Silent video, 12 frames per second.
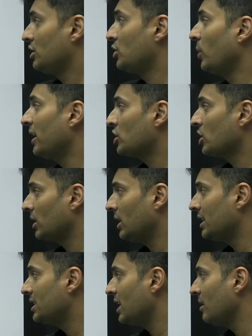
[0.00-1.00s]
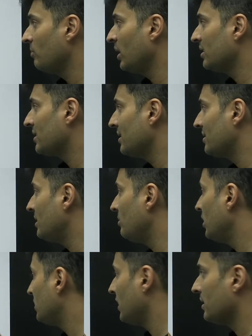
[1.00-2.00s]
To ensure that JEE mains and
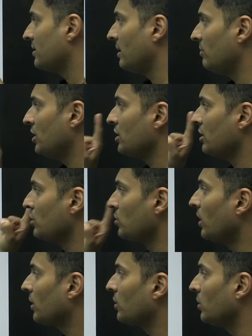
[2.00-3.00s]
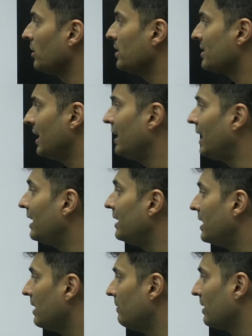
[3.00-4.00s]
CBSE examination do not coincide,
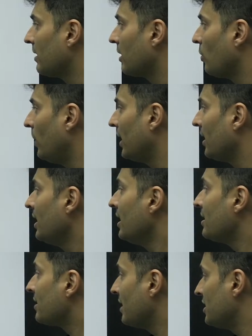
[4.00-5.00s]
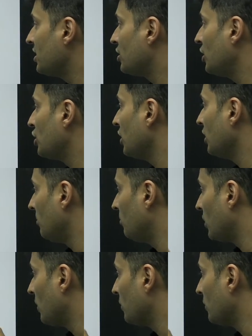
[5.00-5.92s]
NTA will require registration number